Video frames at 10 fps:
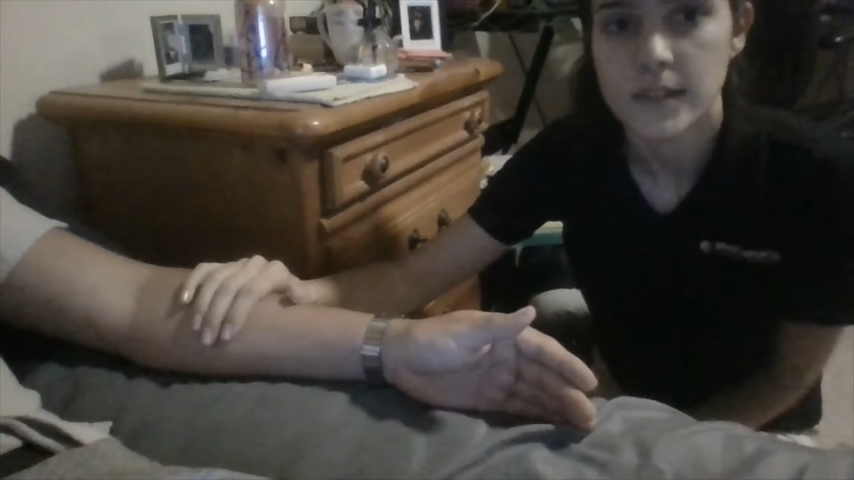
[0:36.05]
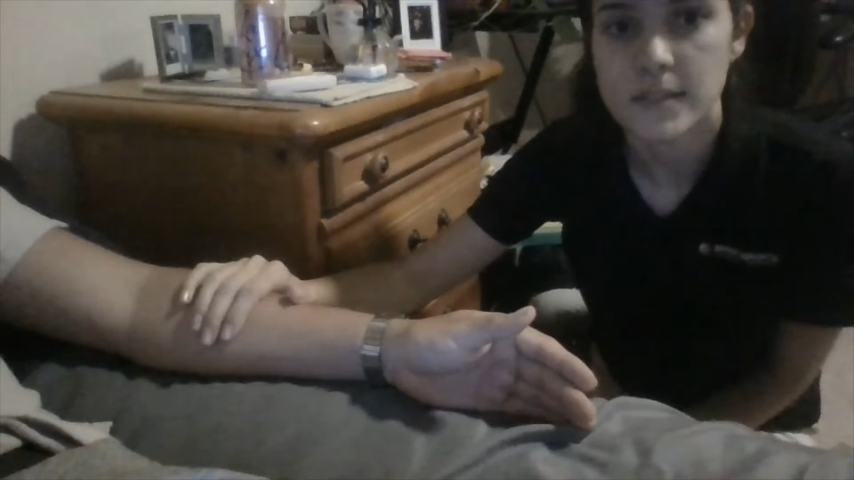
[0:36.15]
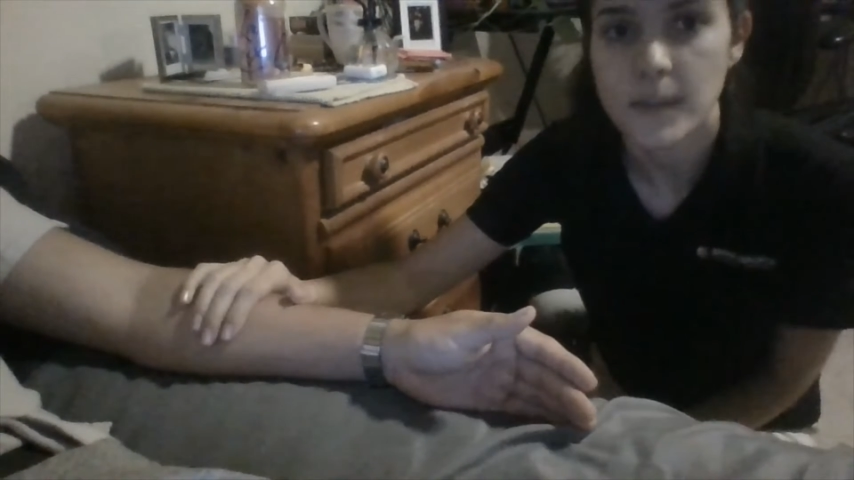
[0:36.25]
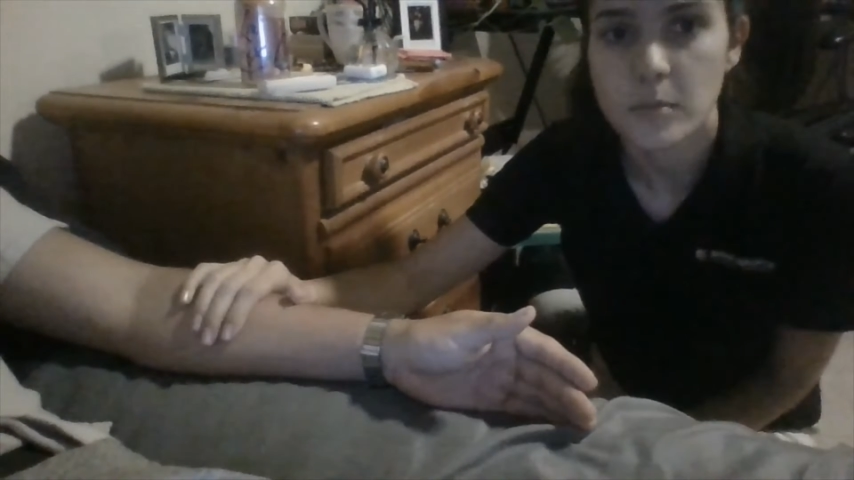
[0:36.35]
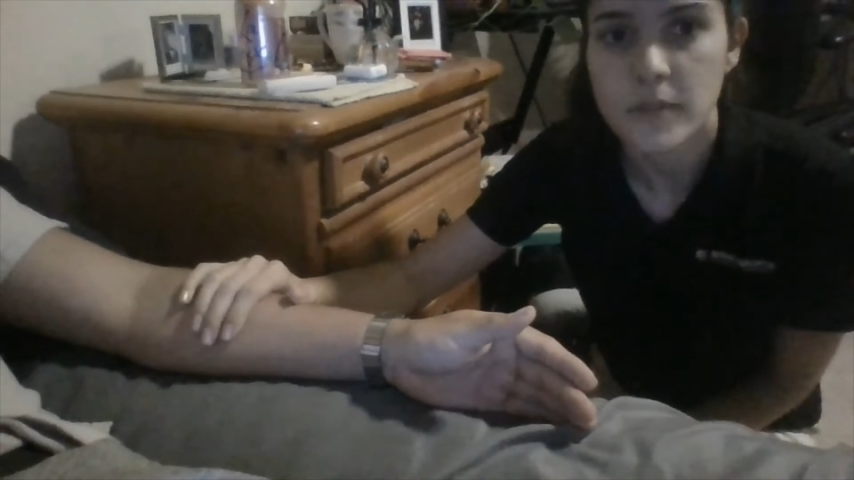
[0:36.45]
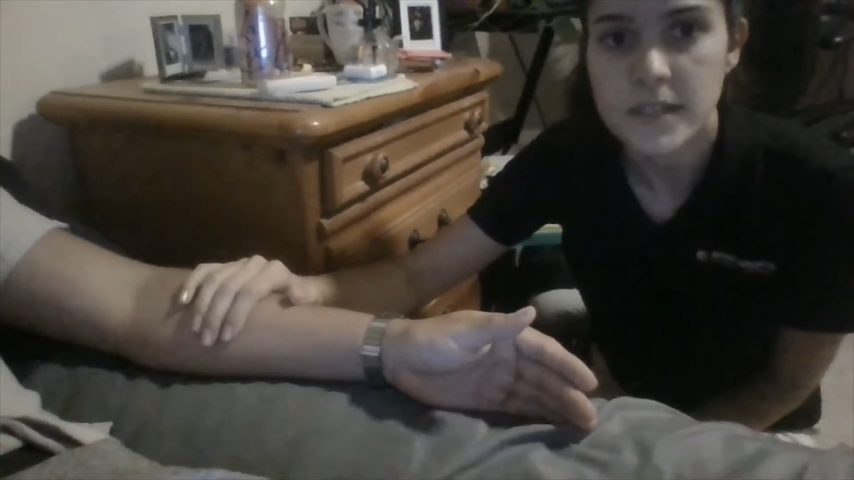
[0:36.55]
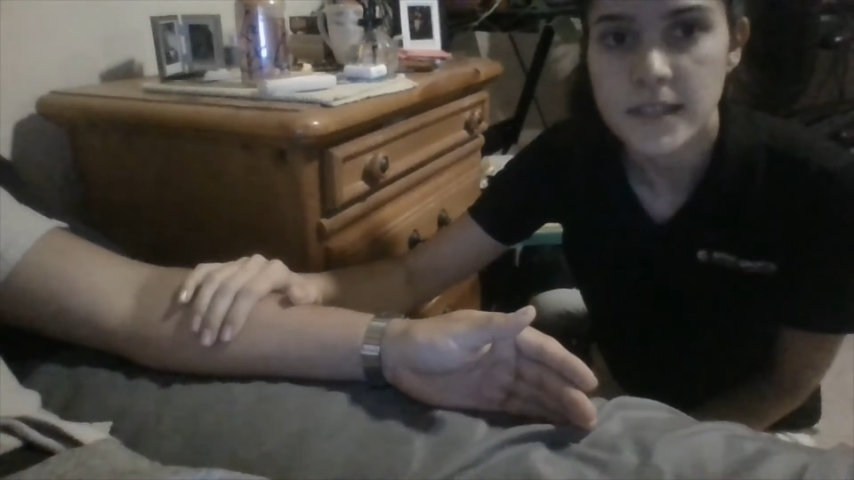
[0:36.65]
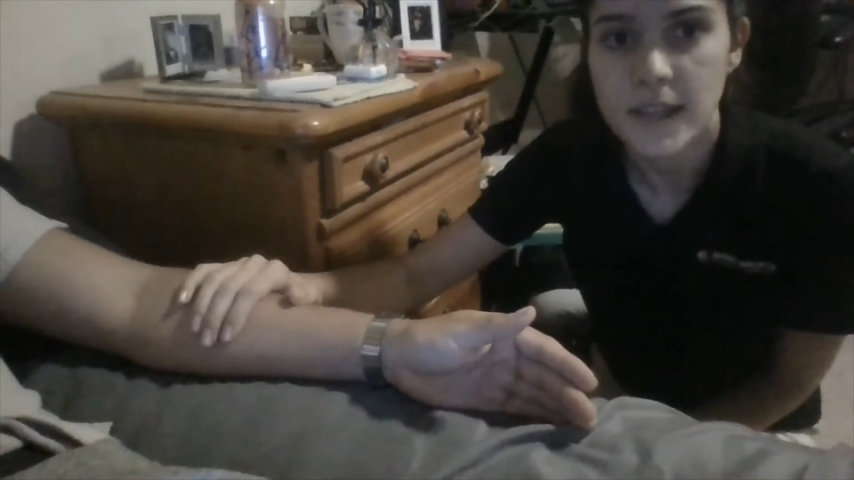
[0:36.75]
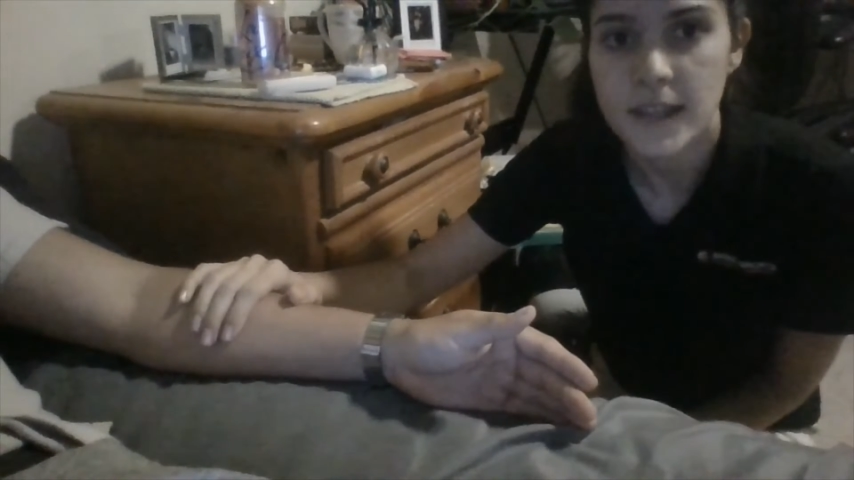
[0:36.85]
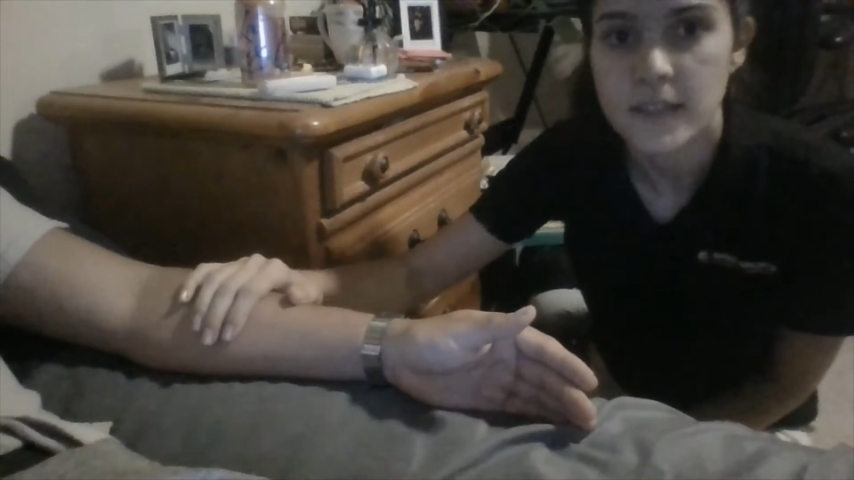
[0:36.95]
The
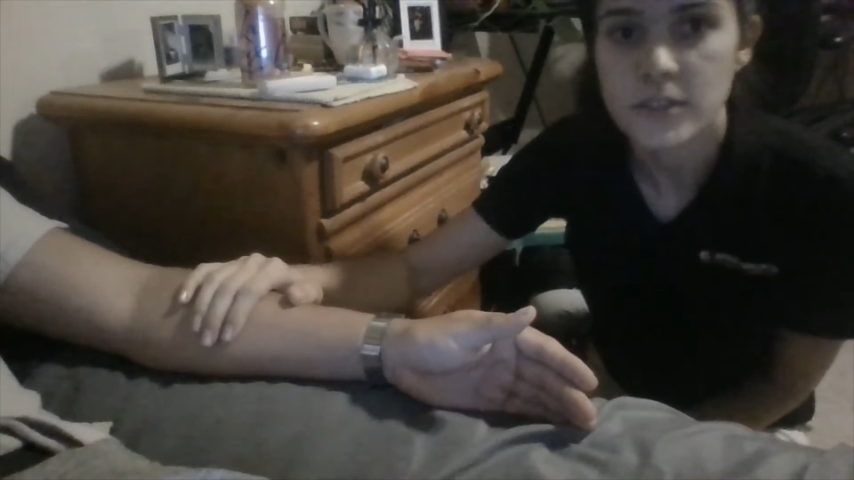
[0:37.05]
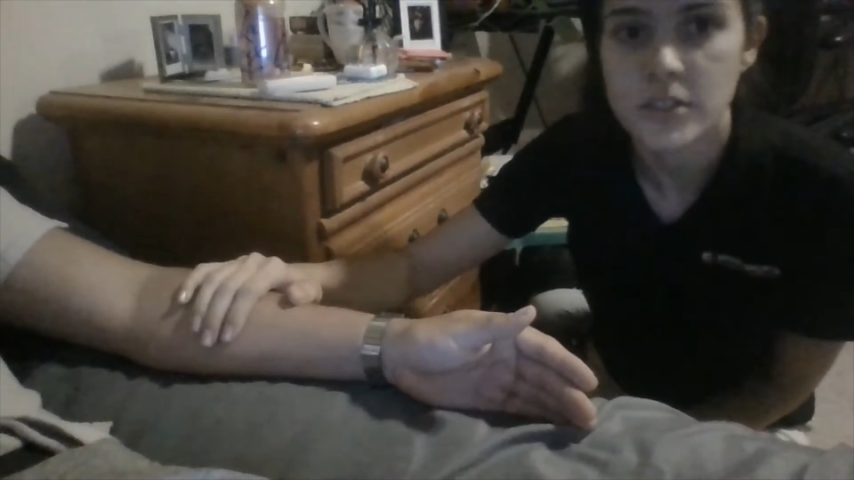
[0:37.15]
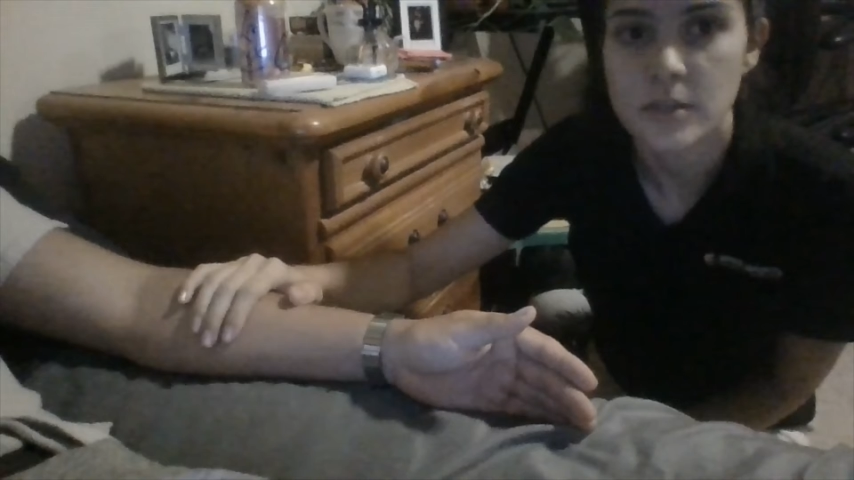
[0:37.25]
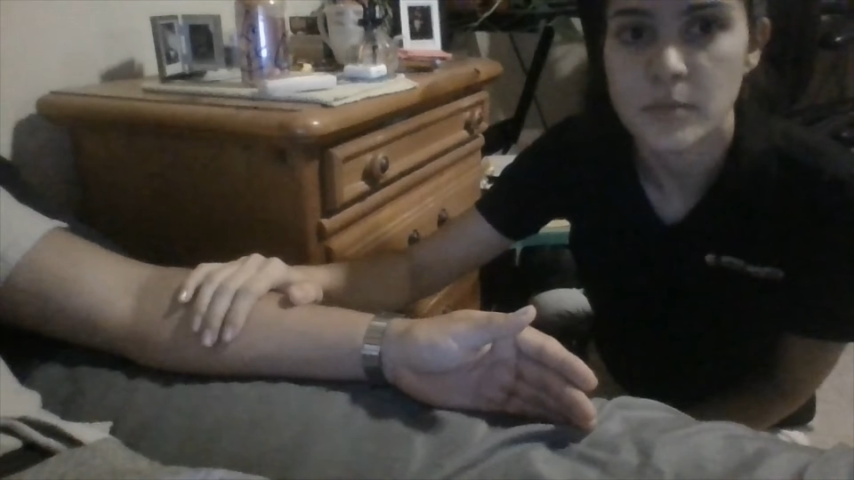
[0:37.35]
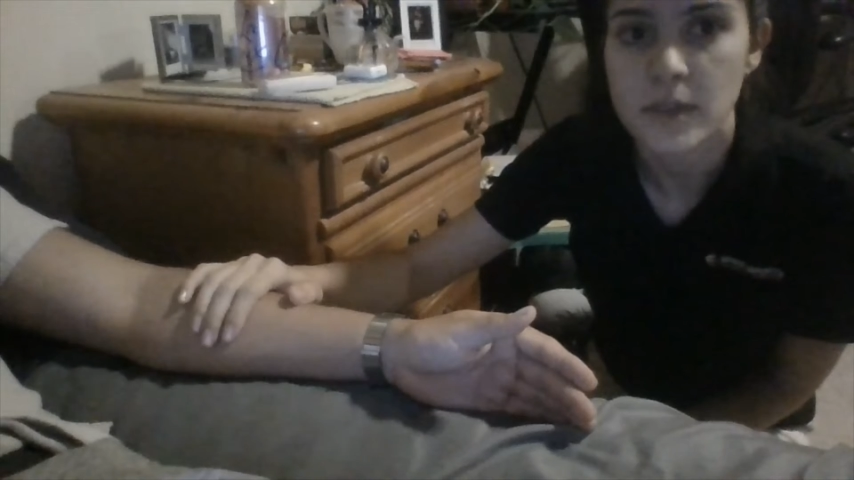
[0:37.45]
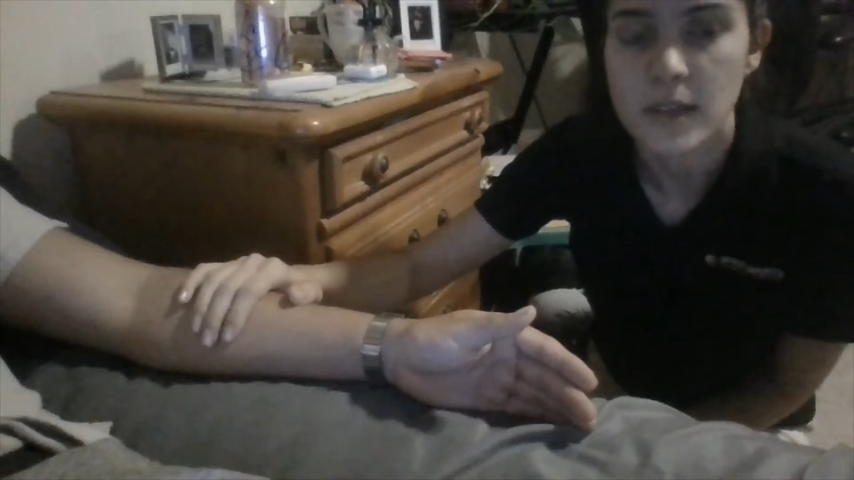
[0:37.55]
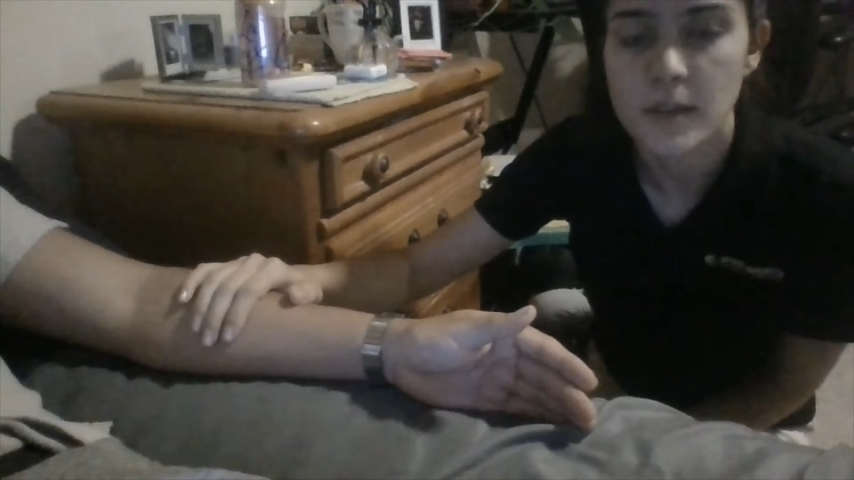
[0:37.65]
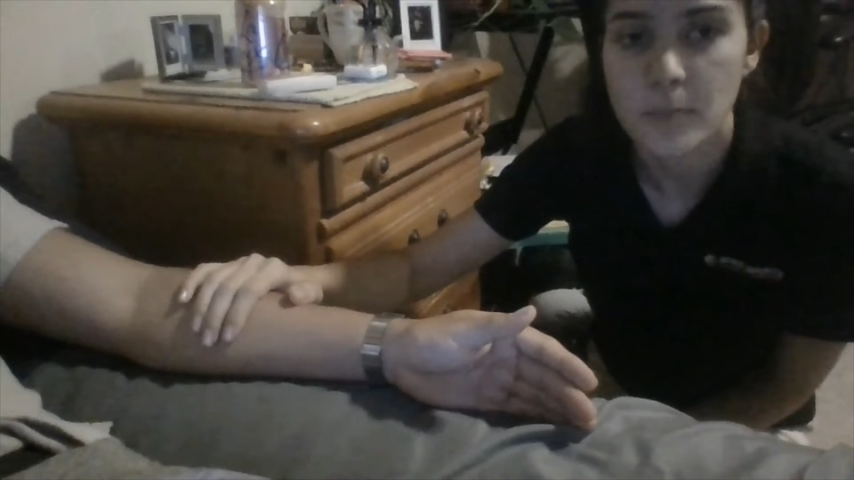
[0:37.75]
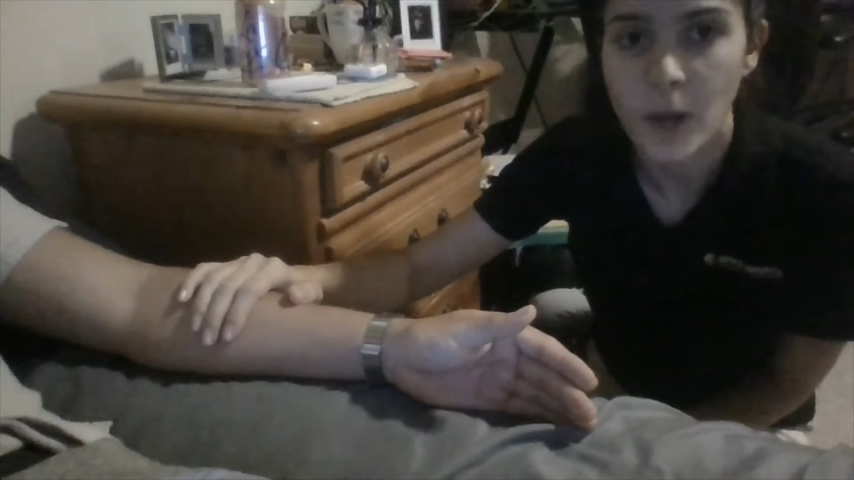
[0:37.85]
stabilizing hand should be